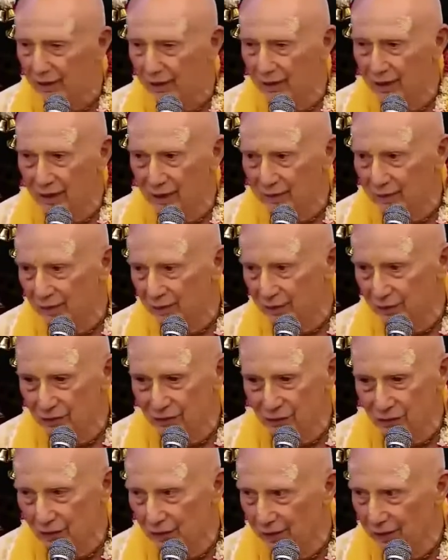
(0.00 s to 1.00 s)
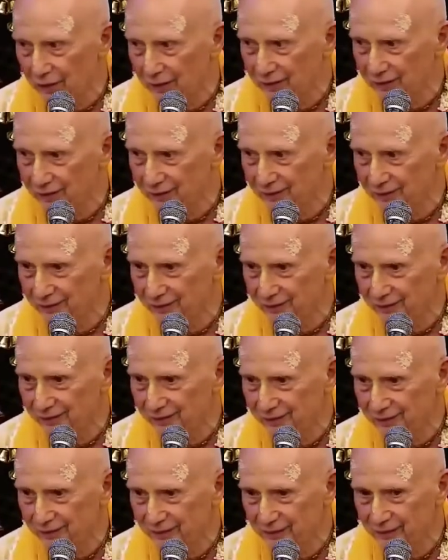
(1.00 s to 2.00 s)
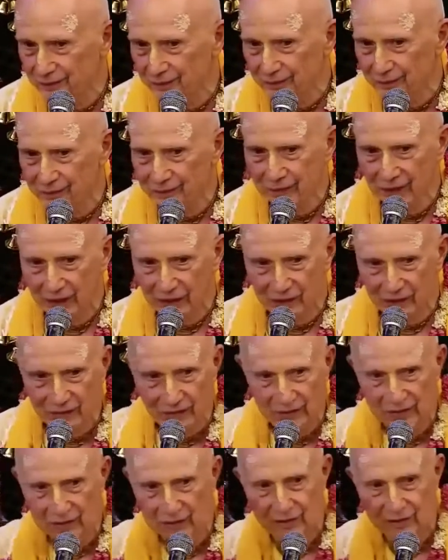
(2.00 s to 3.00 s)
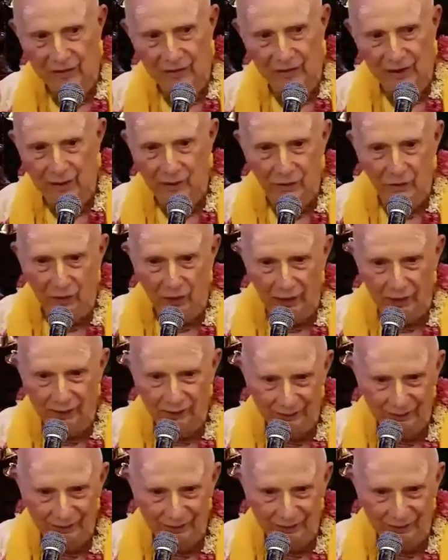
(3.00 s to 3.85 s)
and cannot be enjoyed. That's step one.